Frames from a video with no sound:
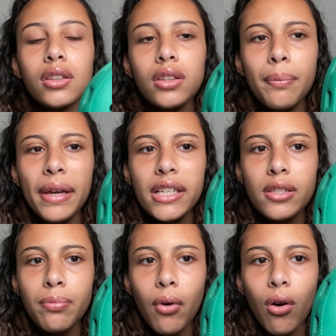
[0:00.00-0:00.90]
the
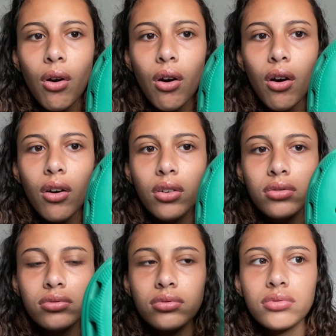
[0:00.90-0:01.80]
baseball,
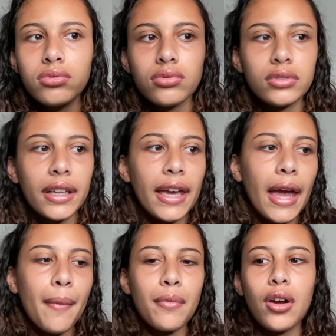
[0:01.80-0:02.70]
the
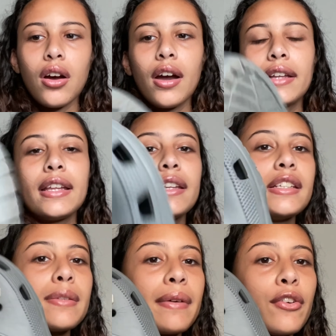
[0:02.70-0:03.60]
camera, and then these
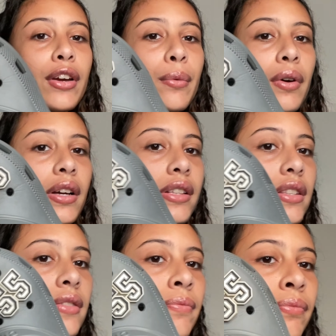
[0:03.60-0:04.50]
are my gray
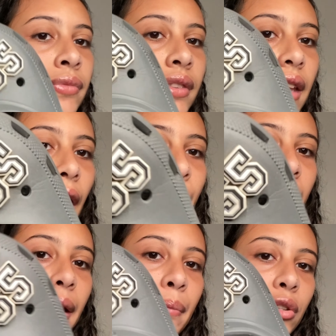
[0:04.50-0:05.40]
ones. They have my
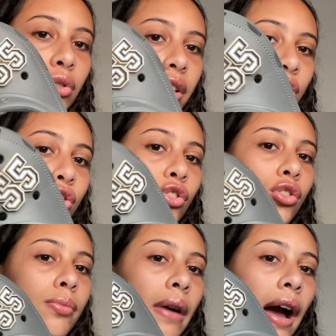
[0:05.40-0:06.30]
number 22,
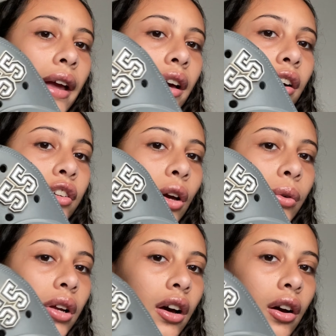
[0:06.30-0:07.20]
Myah,
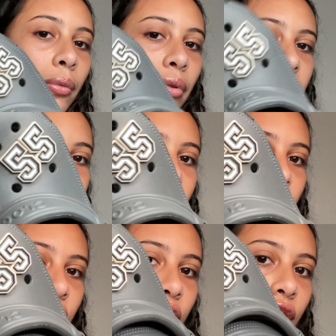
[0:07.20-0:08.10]
Yoda, breast
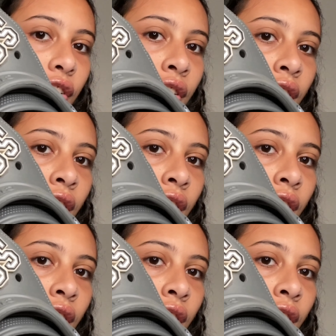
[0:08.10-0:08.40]
cancer,